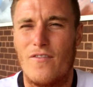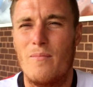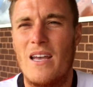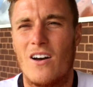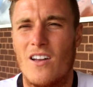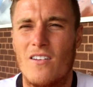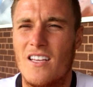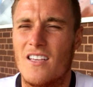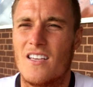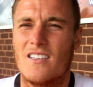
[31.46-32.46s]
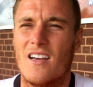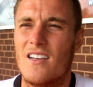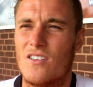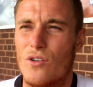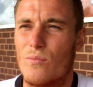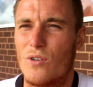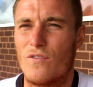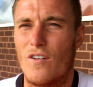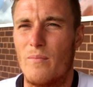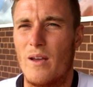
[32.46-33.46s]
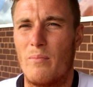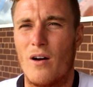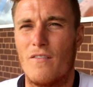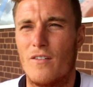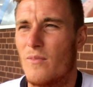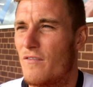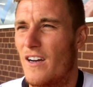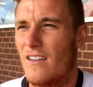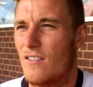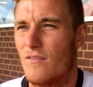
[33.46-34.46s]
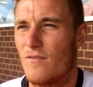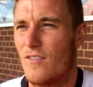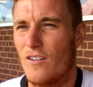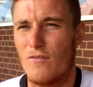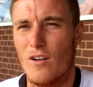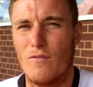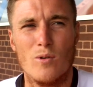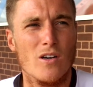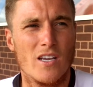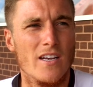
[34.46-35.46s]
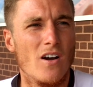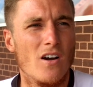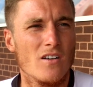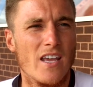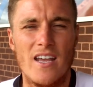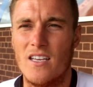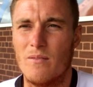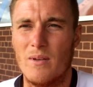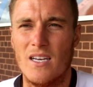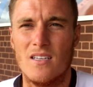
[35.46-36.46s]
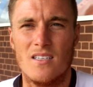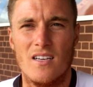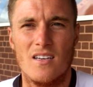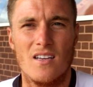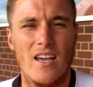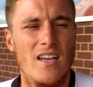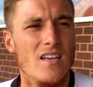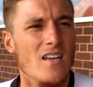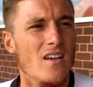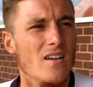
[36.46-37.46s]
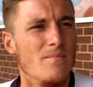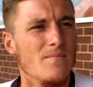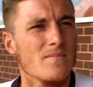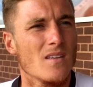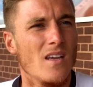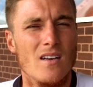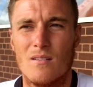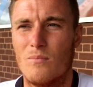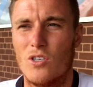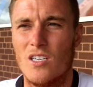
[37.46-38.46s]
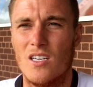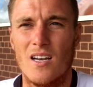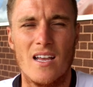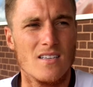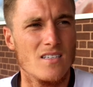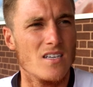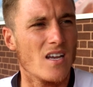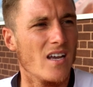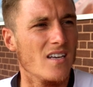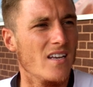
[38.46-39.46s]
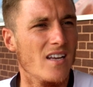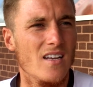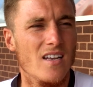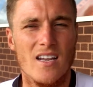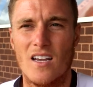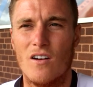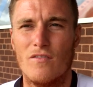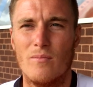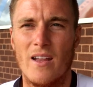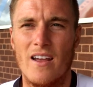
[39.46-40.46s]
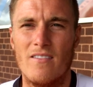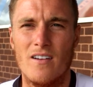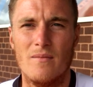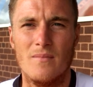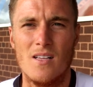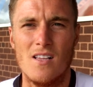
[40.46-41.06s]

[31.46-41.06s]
For me, I don't think you can take too much from it apart from the fact of working hard, getting your minutes in, getting as much in your legs as you can, and then go from there.